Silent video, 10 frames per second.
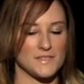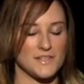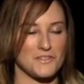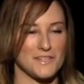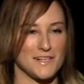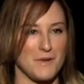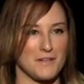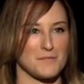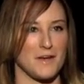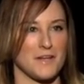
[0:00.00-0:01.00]
was interesting
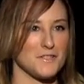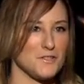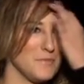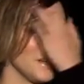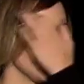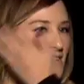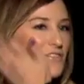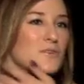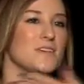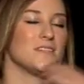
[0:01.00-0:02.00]
about Spike, too, because
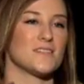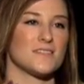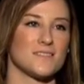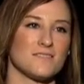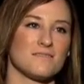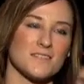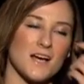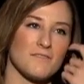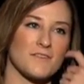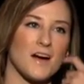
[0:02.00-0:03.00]
even though he's this
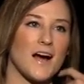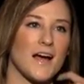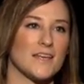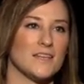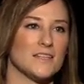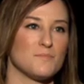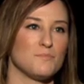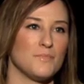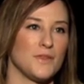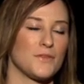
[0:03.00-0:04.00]
tough guy, he's
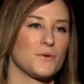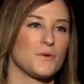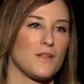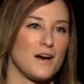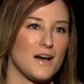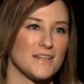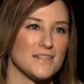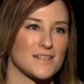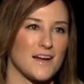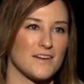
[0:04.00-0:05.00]
been through a lot,
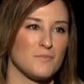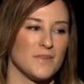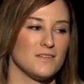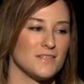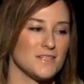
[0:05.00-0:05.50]
he's kind of been